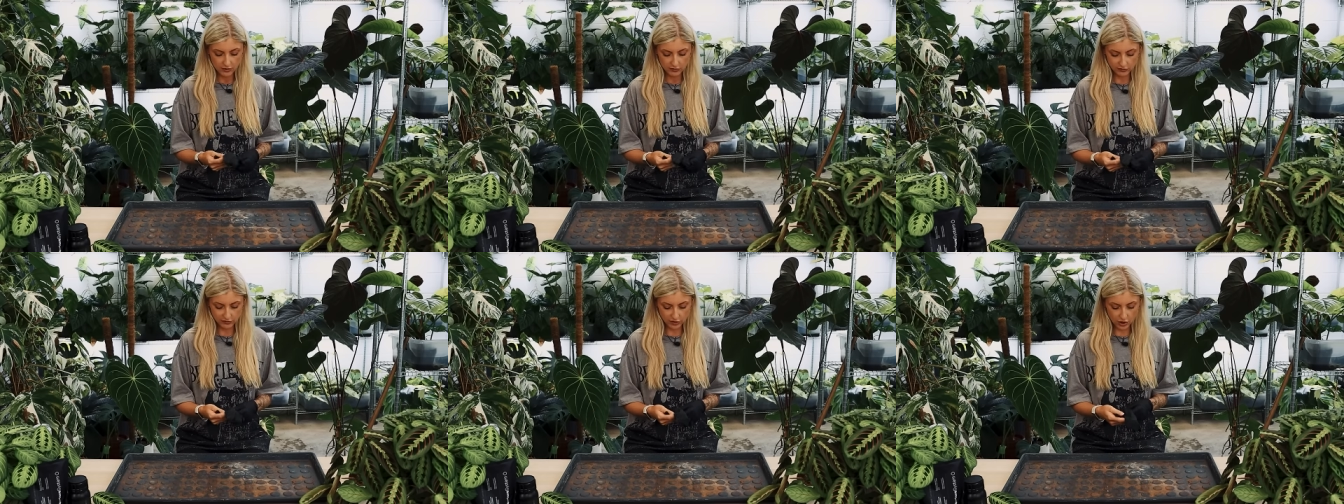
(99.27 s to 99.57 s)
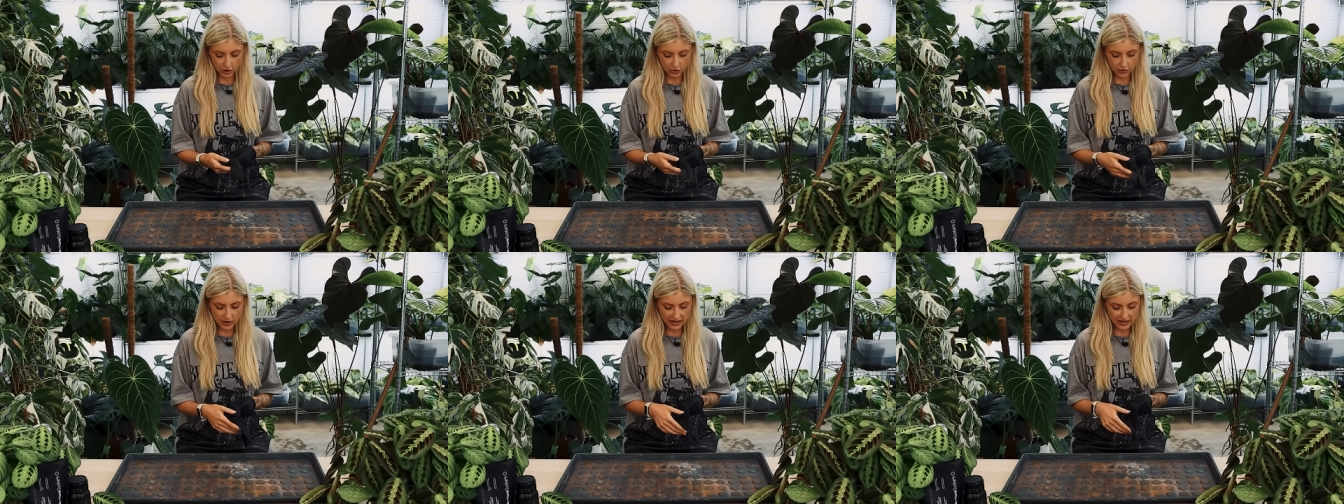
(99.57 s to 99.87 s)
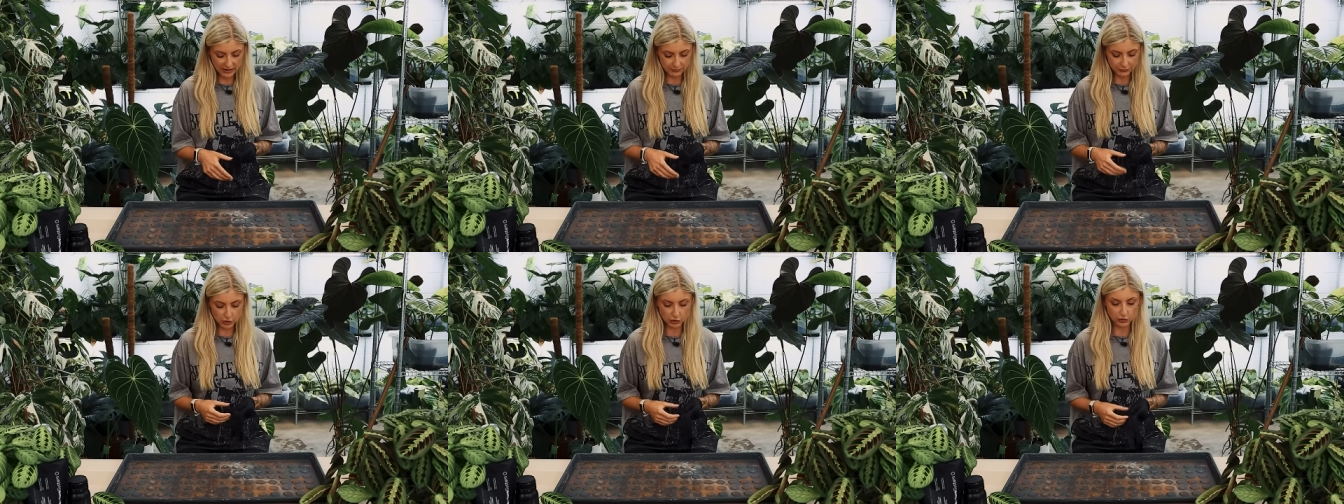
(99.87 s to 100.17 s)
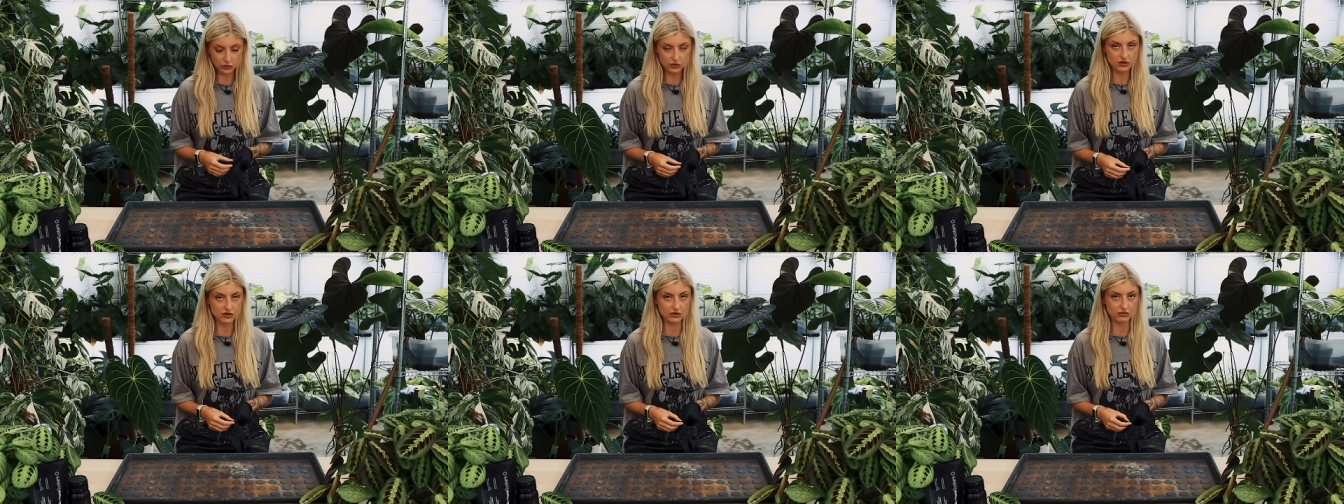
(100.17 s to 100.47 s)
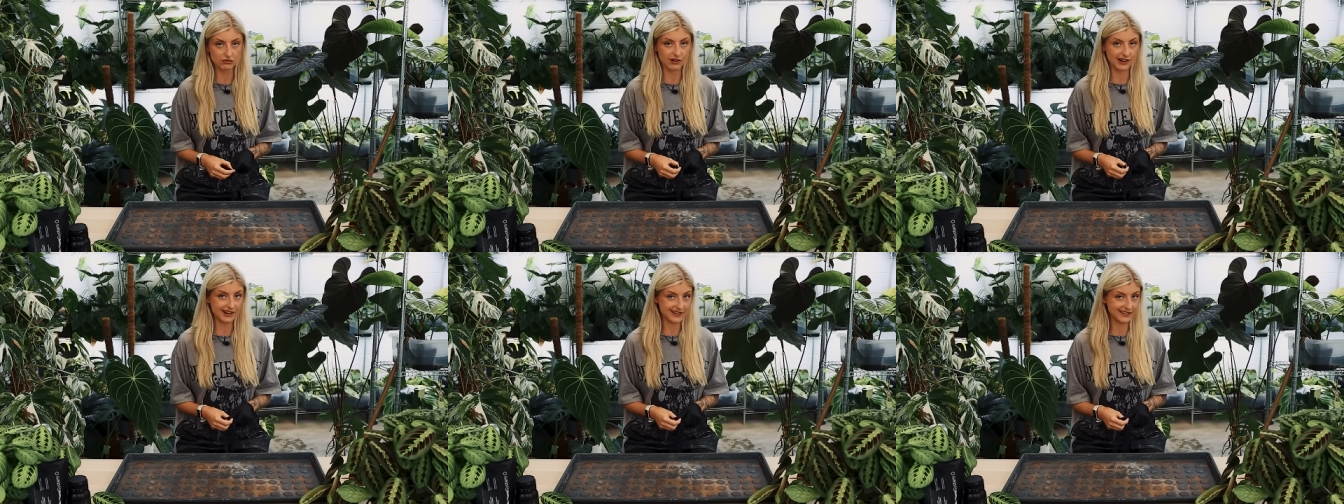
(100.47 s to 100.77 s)
So I'm going
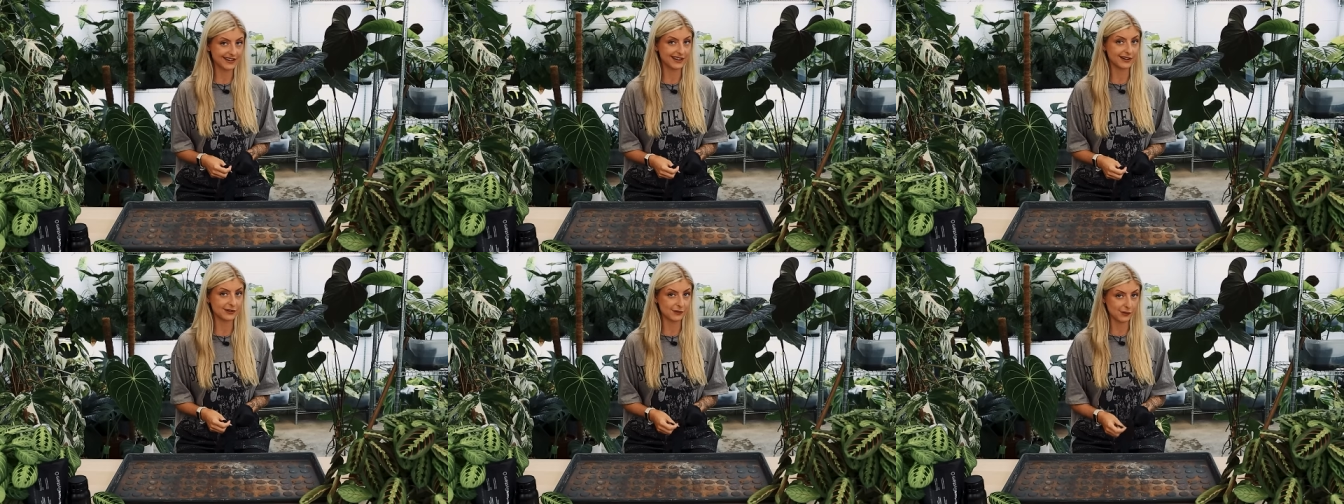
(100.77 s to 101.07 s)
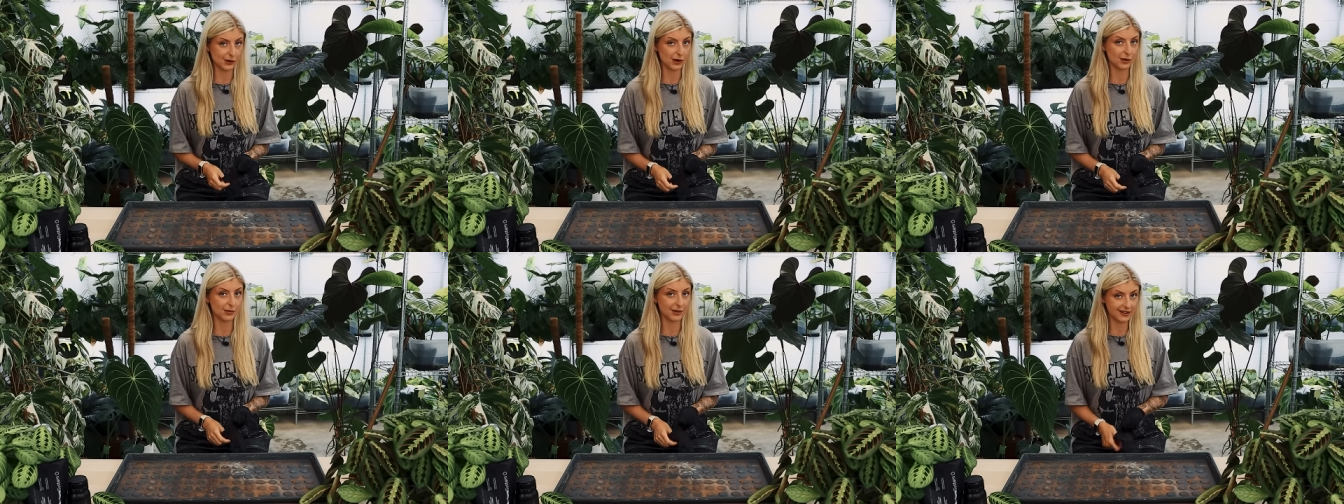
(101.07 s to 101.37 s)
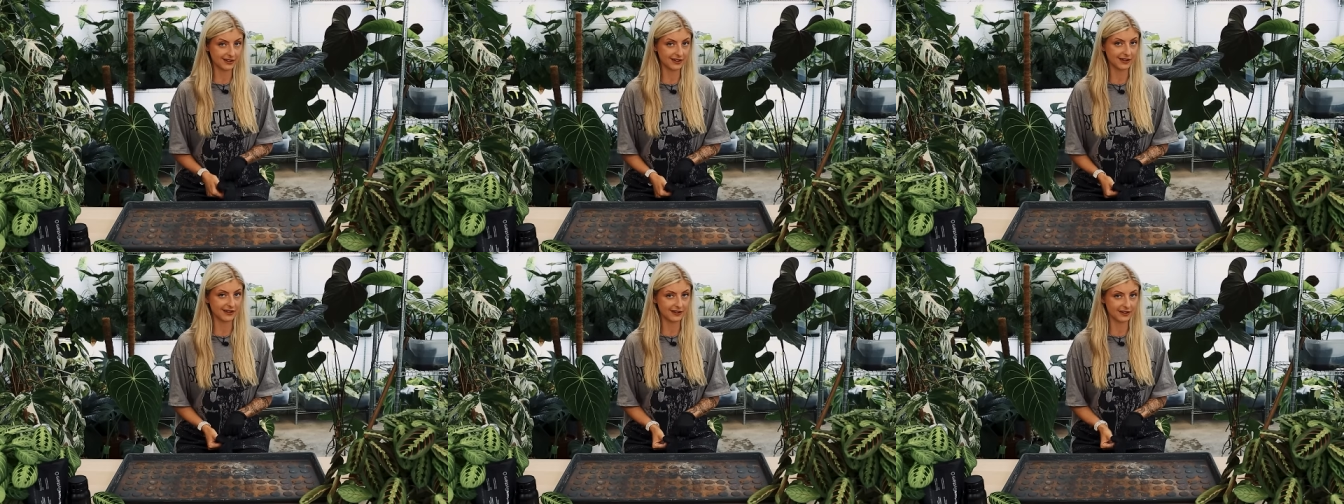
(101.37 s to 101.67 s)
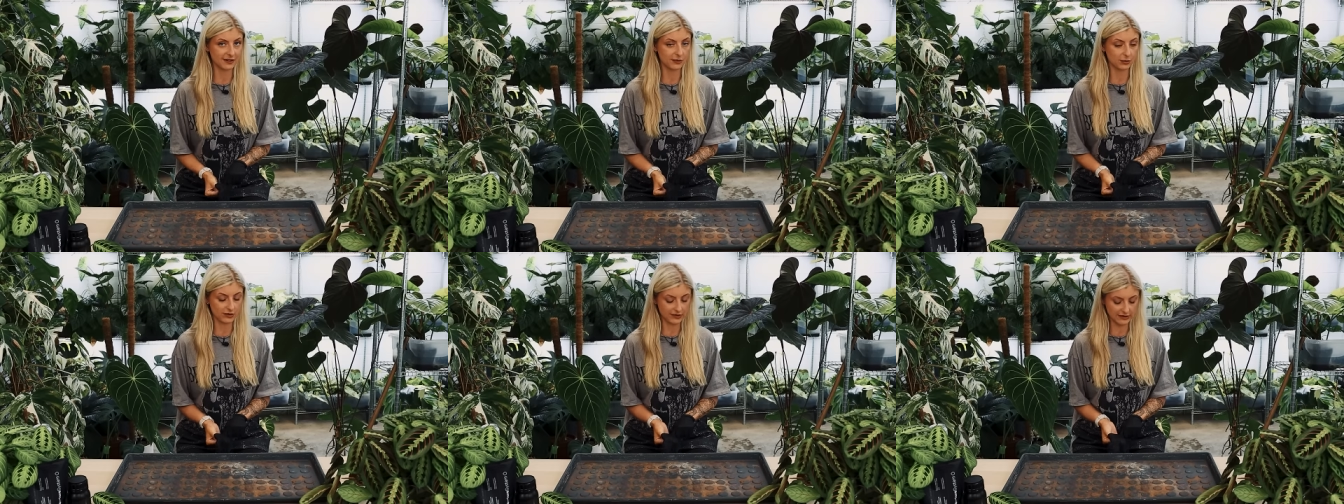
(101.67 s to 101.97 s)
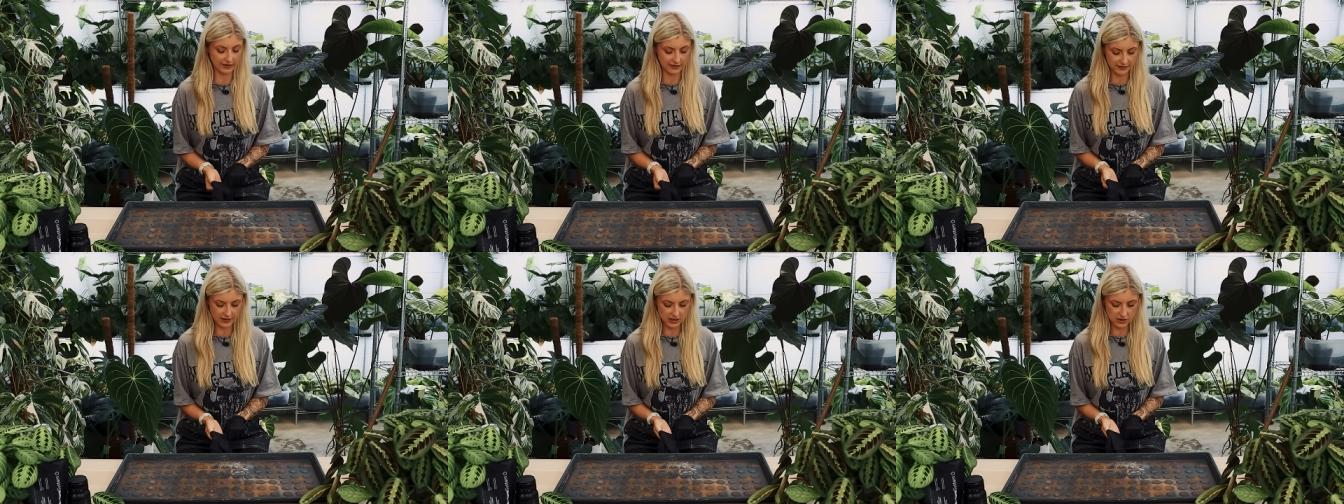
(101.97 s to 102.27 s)
to risk it for a biscuit, as we
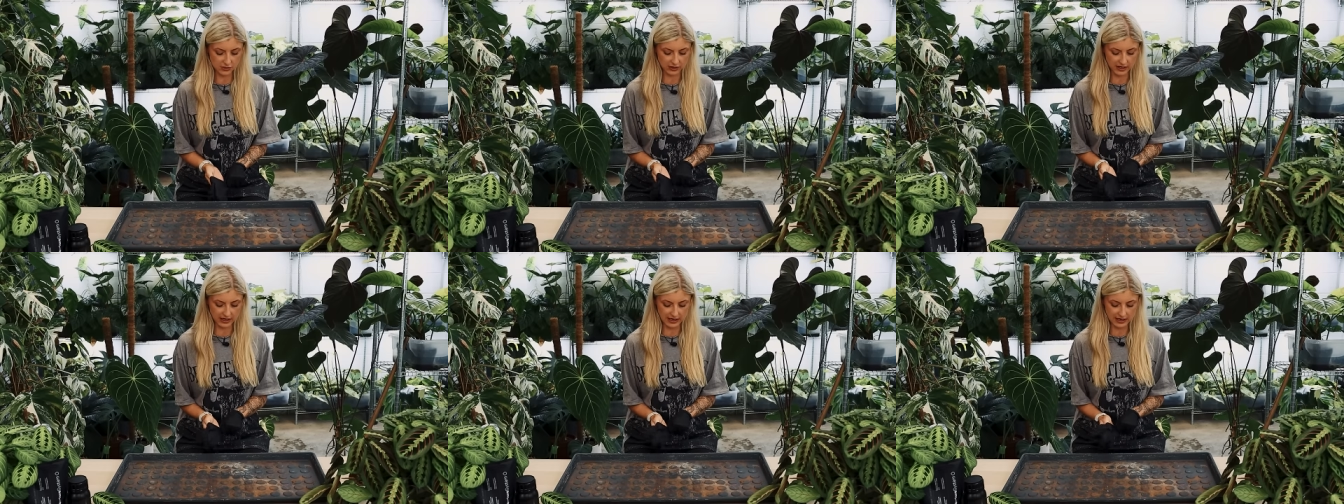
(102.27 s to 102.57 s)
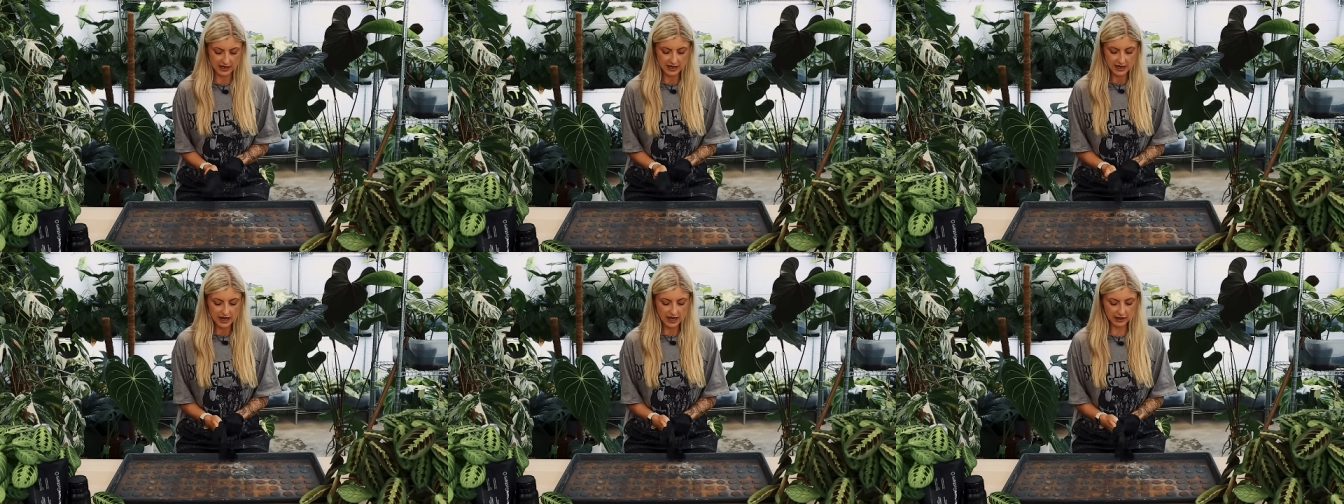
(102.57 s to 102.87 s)
say in the UK, and